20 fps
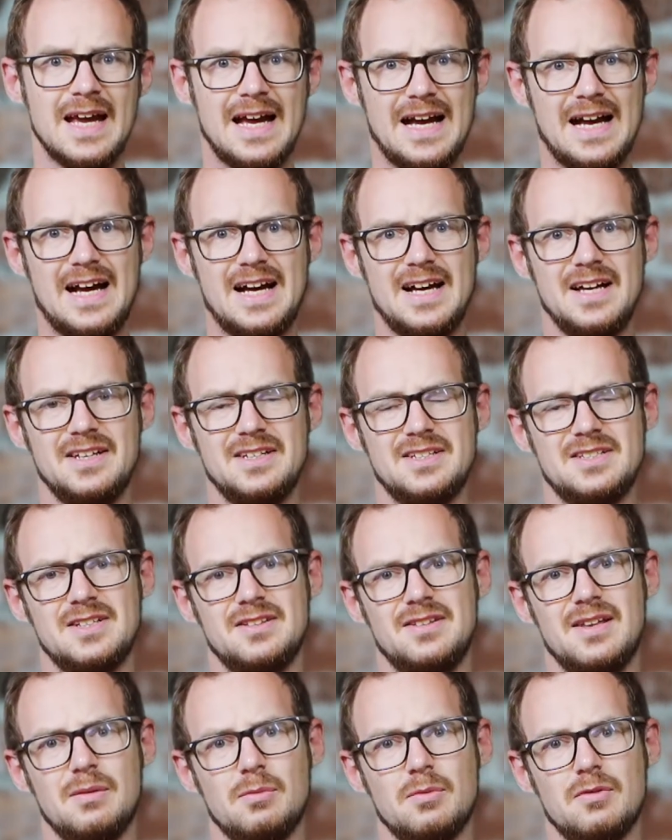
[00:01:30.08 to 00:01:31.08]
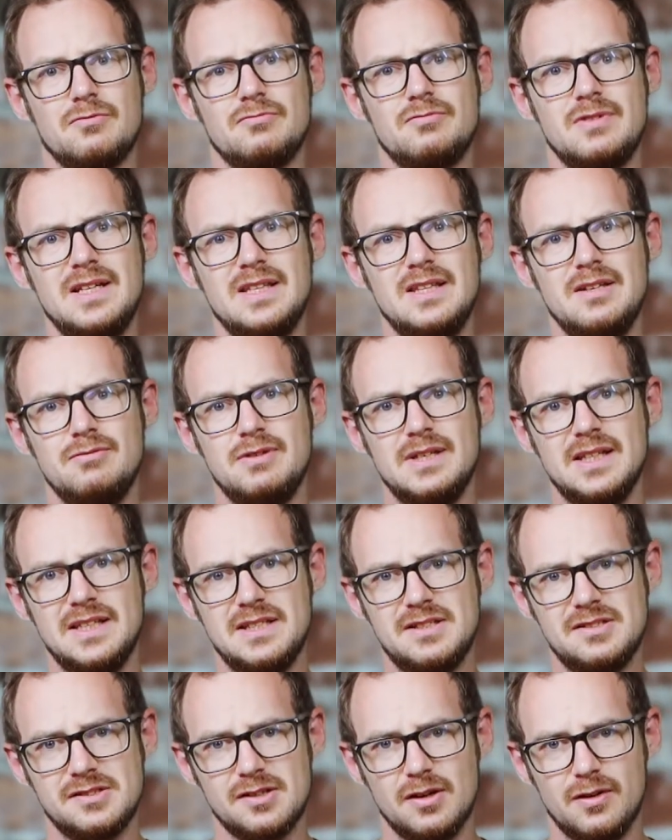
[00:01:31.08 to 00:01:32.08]
and they were really, really
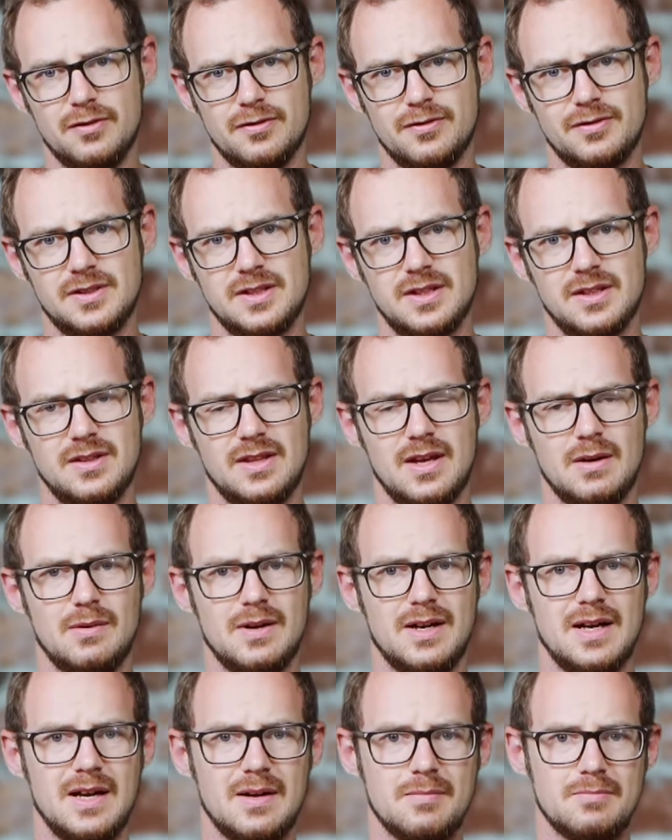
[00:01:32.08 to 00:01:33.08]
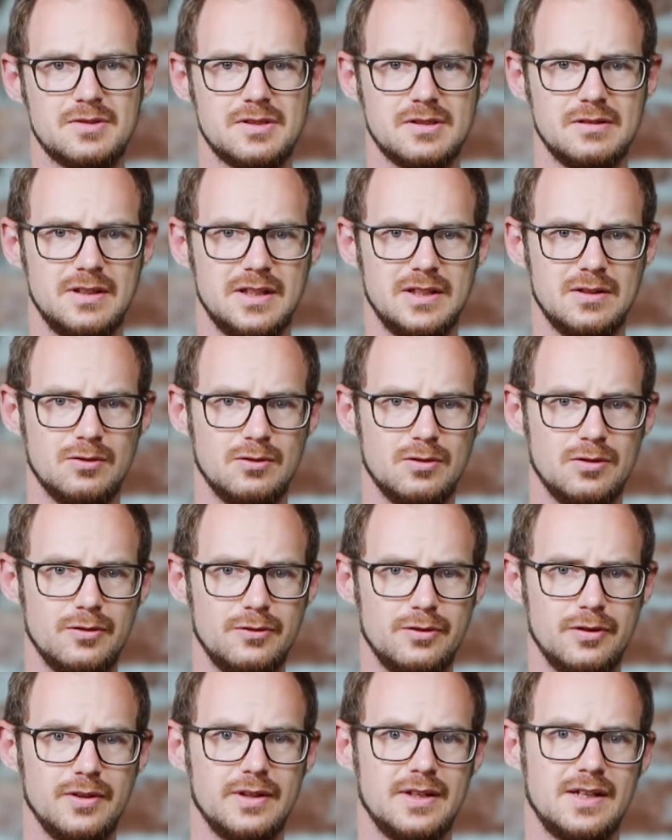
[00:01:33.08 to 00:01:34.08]
soft. They were absolutely
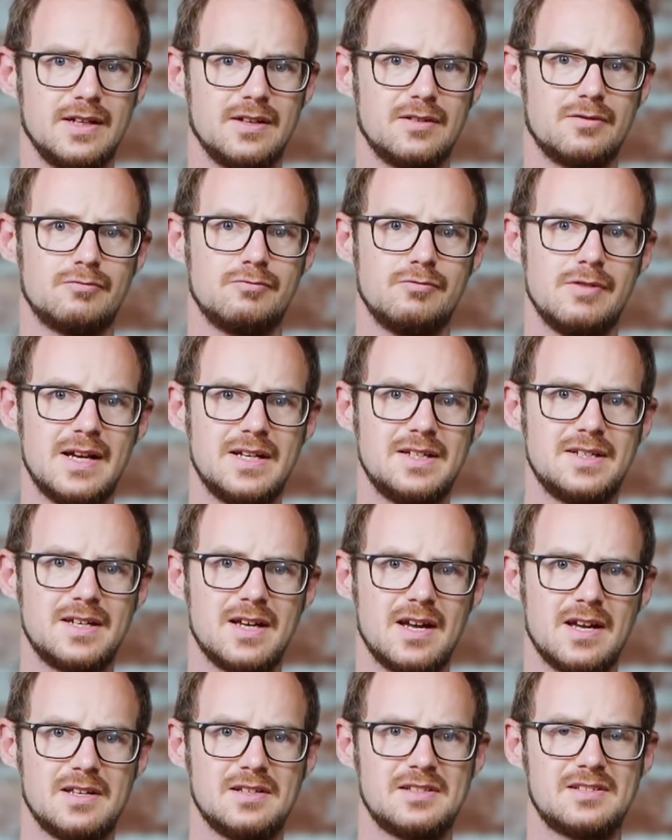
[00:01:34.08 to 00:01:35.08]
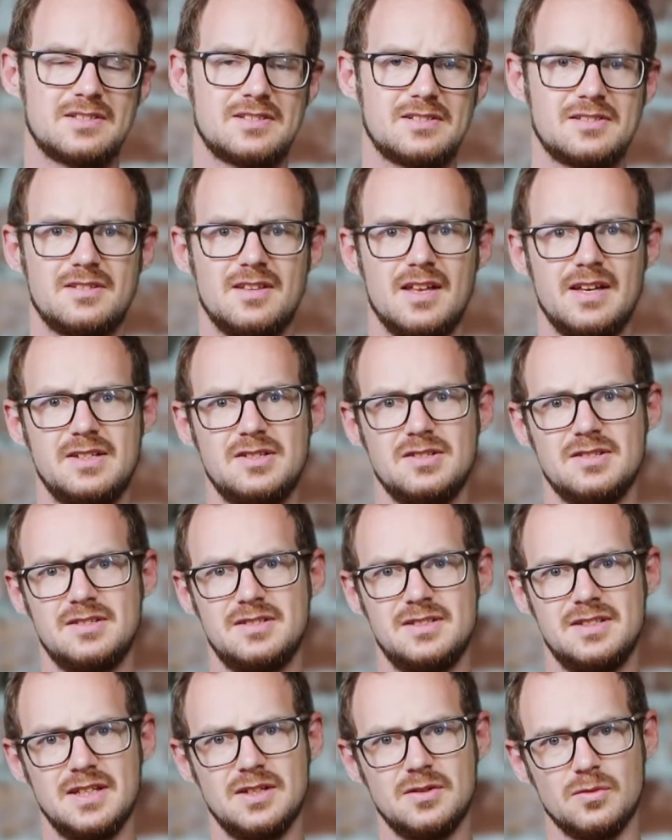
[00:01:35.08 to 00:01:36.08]
awful. They had red casts. They
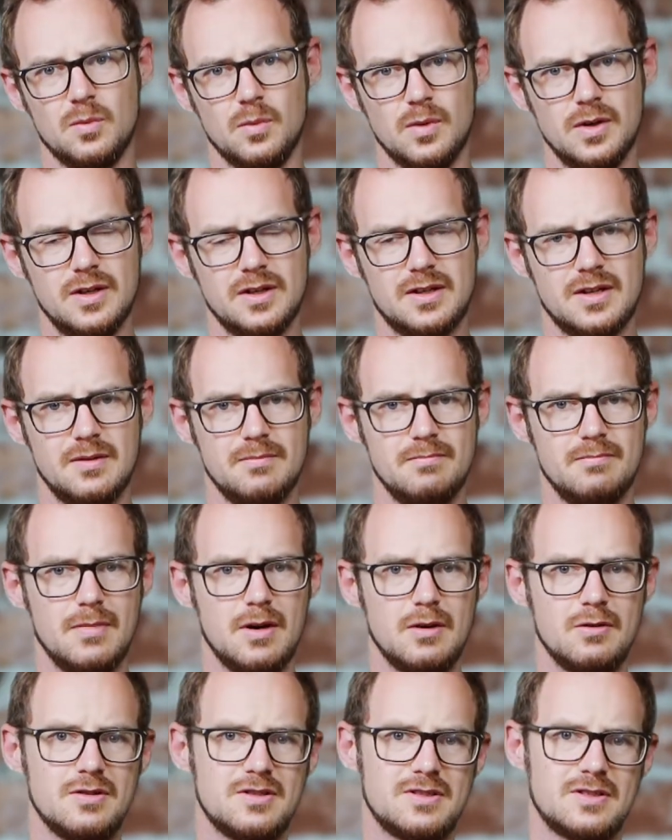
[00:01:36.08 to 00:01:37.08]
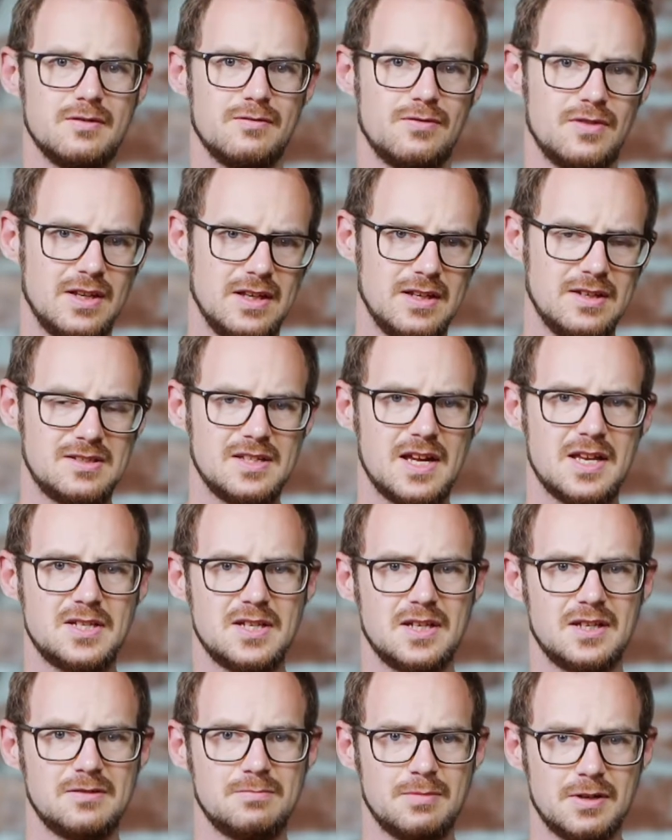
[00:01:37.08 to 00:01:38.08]
just didn't work at most of the
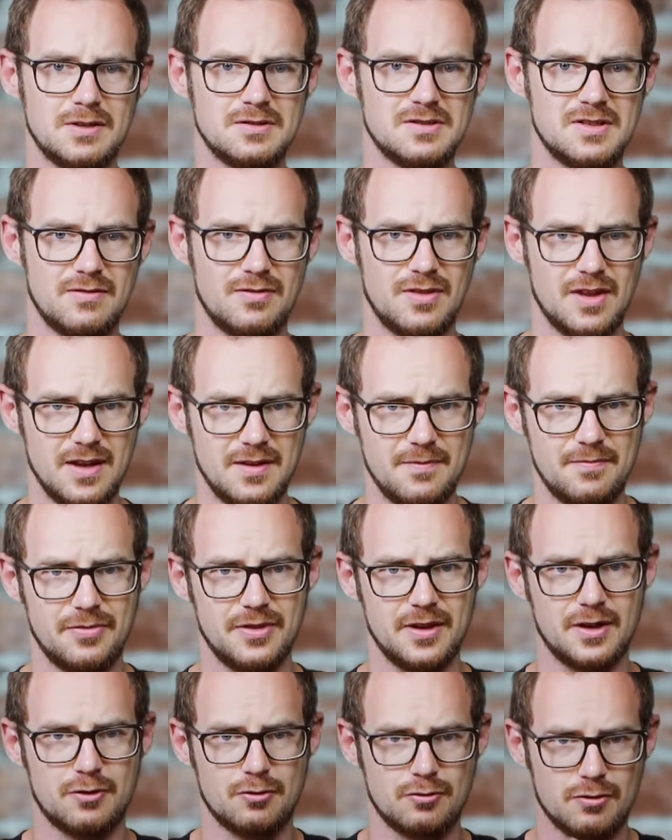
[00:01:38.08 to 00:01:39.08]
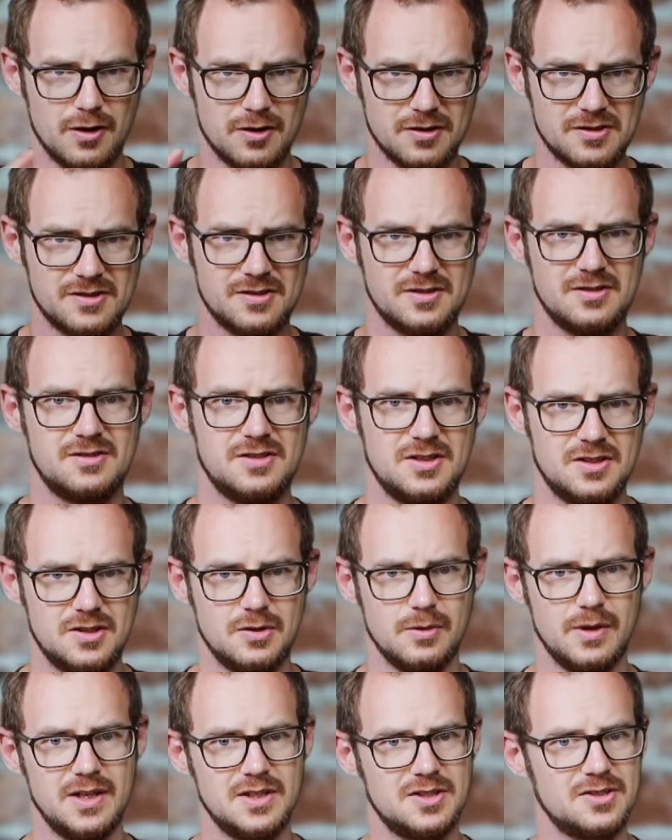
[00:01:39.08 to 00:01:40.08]
settings because of the cross
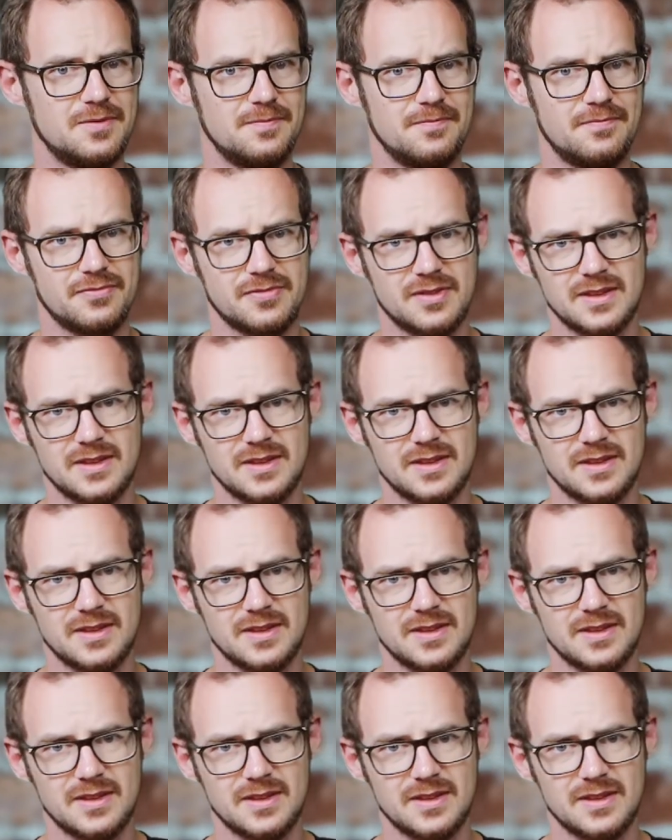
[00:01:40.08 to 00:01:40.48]
situation.